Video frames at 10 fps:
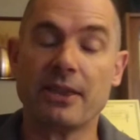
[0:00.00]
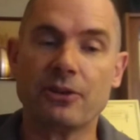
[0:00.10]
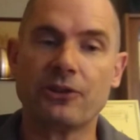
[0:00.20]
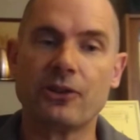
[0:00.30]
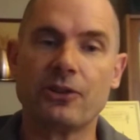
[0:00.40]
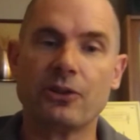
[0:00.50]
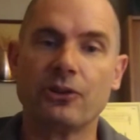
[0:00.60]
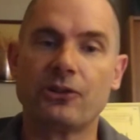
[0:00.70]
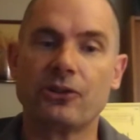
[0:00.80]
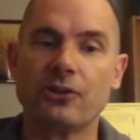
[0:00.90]

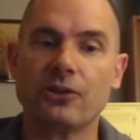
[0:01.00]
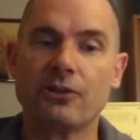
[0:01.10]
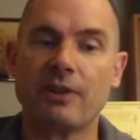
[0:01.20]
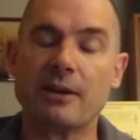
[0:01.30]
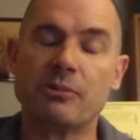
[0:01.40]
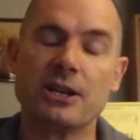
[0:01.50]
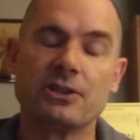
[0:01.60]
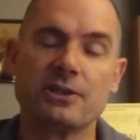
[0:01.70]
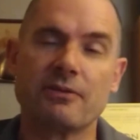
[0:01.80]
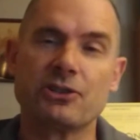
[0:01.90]
Those
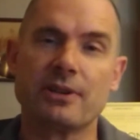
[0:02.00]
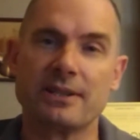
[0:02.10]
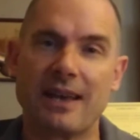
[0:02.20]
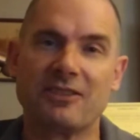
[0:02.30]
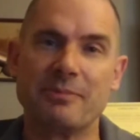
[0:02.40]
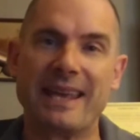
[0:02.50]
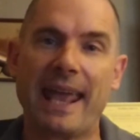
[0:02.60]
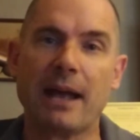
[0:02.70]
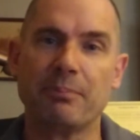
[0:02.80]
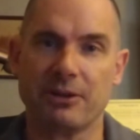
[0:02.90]
vibrations of the strings have to be
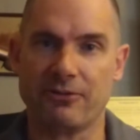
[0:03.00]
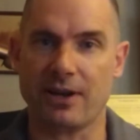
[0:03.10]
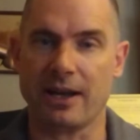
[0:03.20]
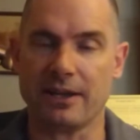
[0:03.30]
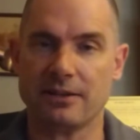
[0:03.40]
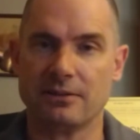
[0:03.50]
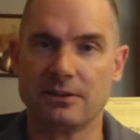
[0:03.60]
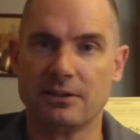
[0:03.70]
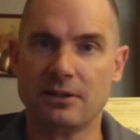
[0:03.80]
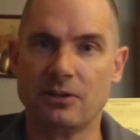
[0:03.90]
amplified
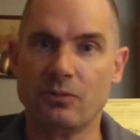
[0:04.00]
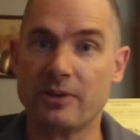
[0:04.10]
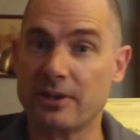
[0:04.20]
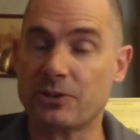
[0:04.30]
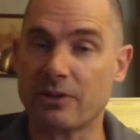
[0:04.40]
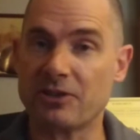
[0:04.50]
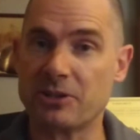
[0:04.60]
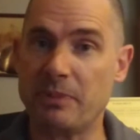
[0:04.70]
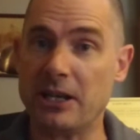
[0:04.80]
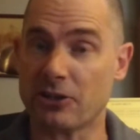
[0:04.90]
with a sort of a
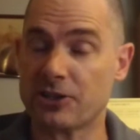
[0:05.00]
speaker.